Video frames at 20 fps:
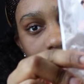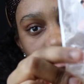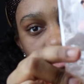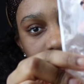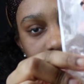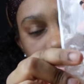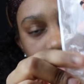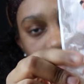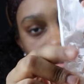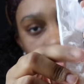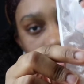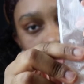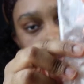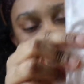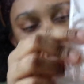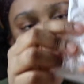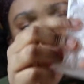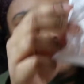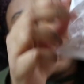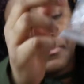applicators.
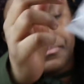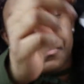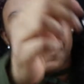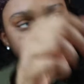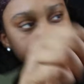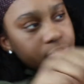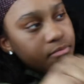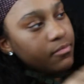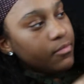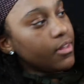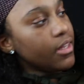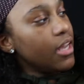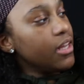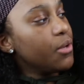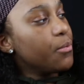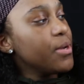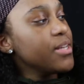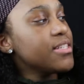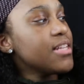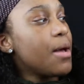
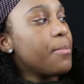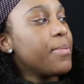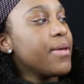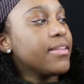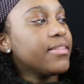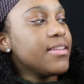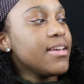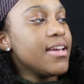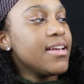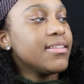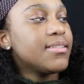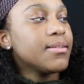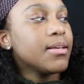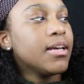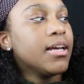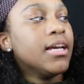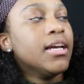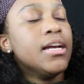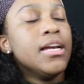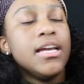And the reason I picked this
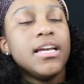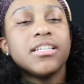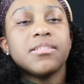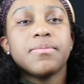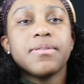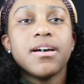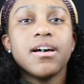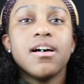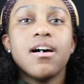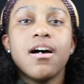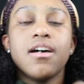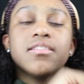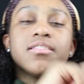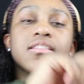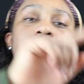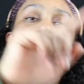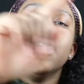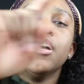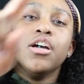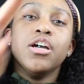is
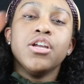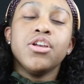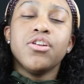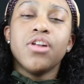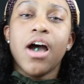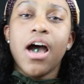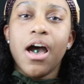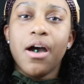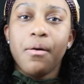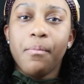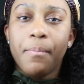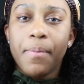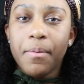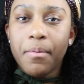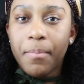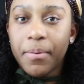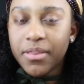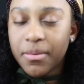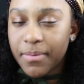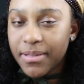because you know how
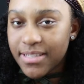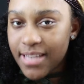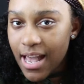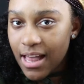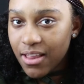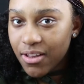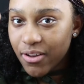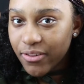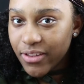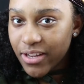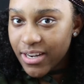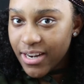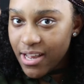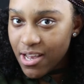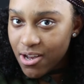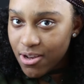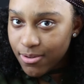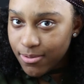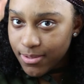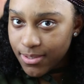people put the metallic on their
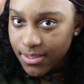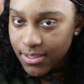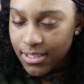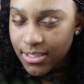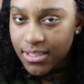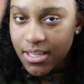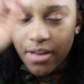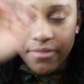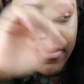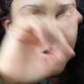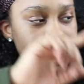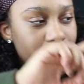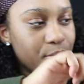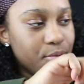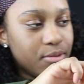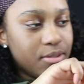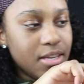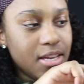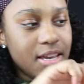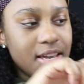nails and stuff? They
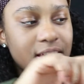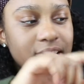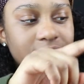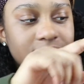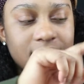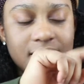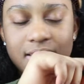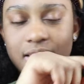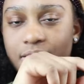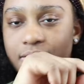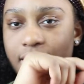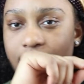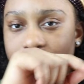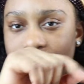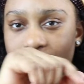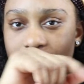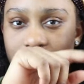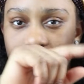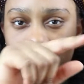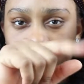use these and stuff
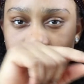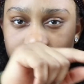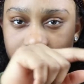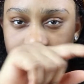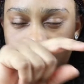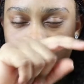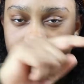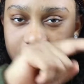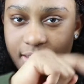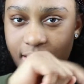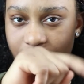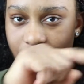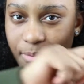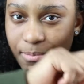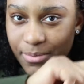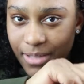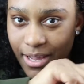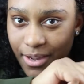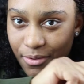like that, other things to help